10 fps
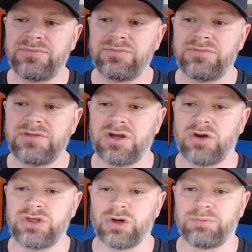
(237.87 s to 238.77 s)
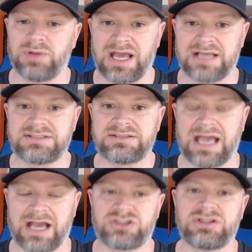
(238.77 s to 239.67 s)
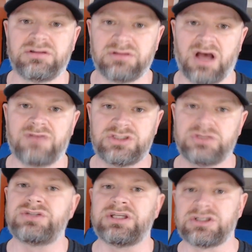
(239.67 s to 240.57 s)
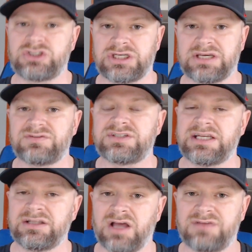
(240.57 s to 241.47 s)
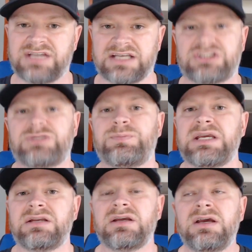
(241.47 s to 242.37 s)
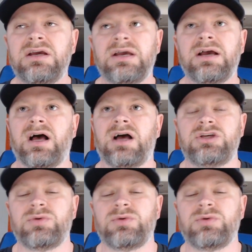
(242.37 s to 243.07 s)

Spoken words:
your blessed actually loves using the Chiefs, and he loves that speed. You would